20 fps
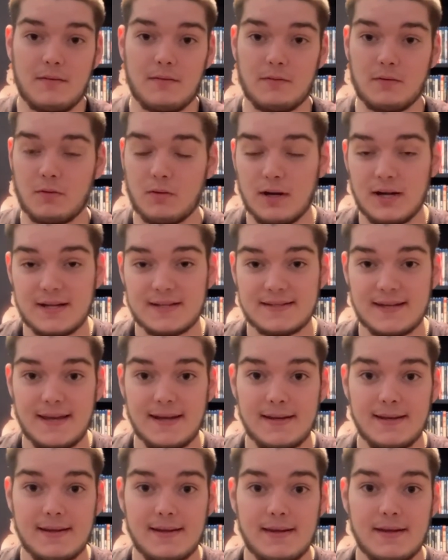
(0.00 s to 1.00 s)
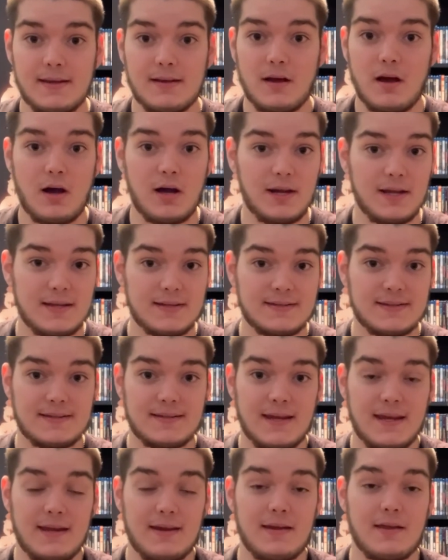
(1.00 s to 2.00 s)
Critics hated it, audiences
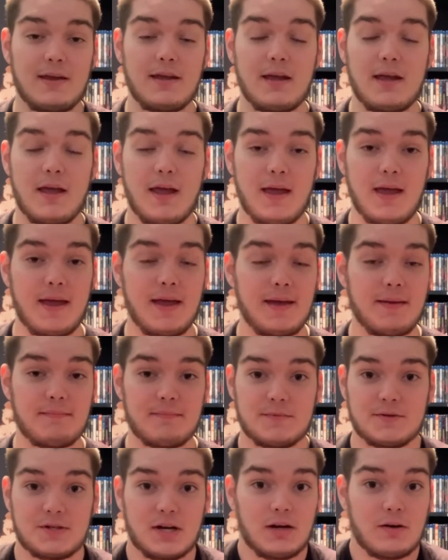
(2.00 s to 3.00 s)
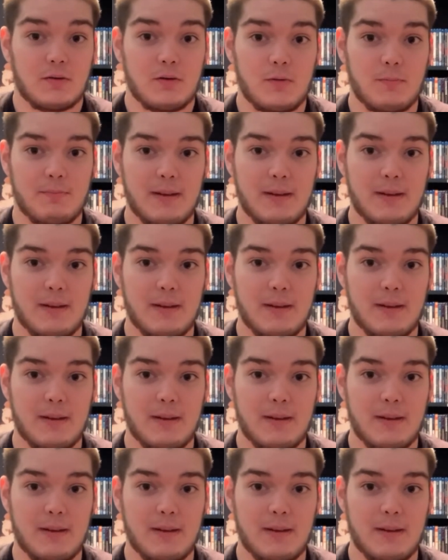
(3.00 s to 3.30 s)
hated it, and general